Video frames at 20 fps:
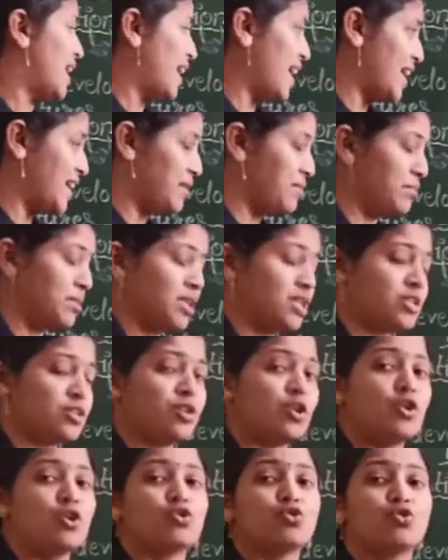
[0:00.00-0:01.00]

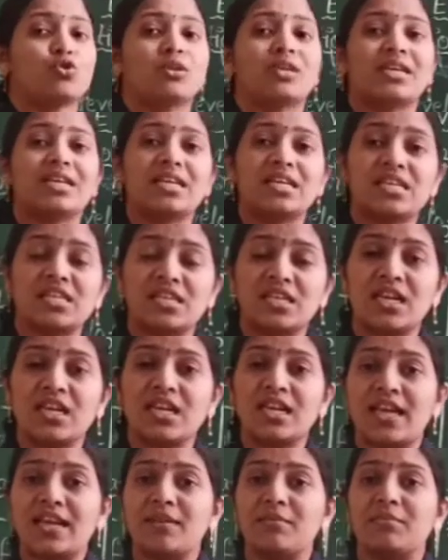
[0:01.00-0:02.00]
animals. So terrestrial
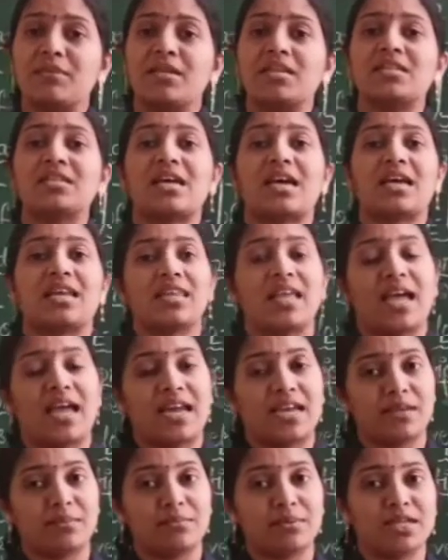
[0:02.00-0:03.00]
animals are the
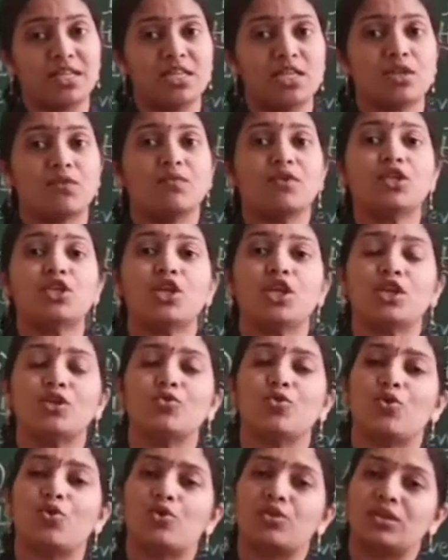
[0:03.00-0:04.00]
animals which
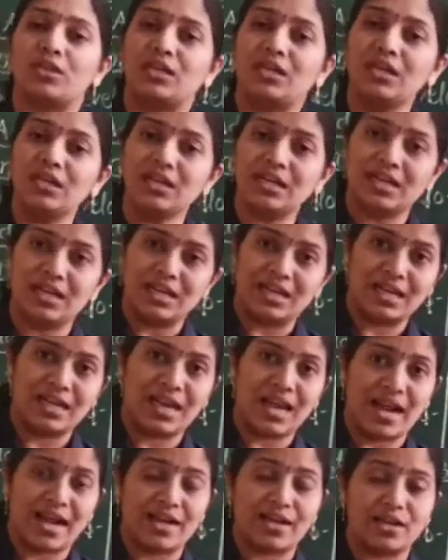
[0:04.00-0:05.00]
live on the
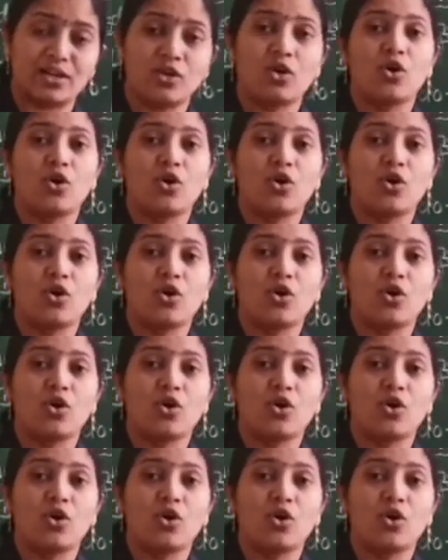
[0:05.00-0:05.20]
land.